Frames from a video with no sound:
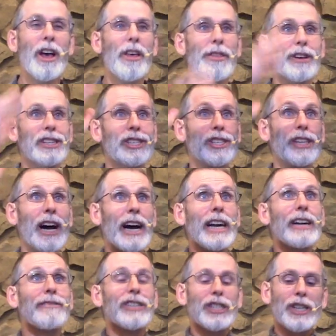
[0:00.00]
The
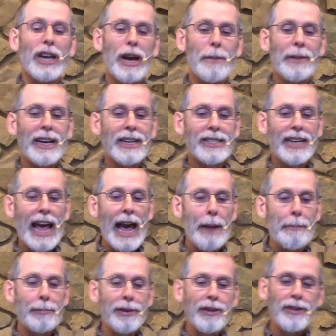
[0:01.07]
sign of his coming has
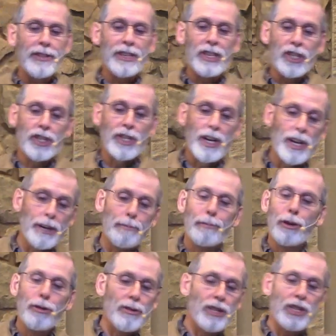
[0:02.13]
happened. The sun,
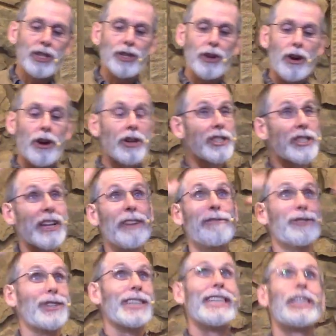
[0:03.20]
moon, and stars, they've
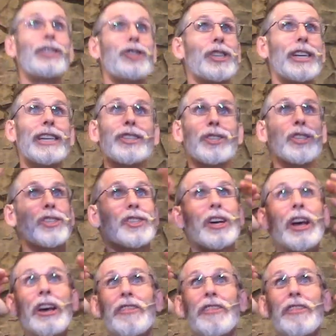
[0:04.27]
seen Jesus.